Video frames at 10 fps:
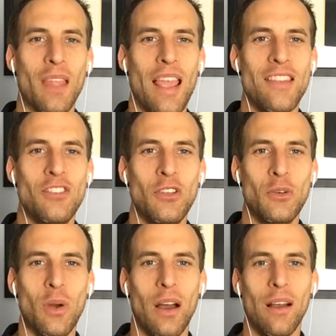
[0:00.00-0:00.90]
and
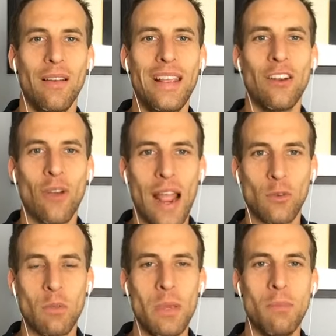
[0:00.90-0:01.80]
to uh,
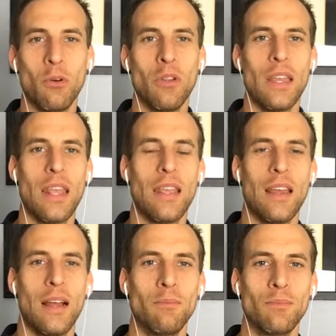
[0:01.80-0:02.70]
interact with people in a
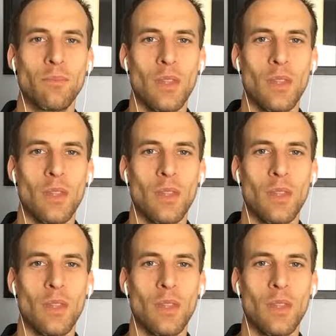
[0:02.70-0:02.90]
um,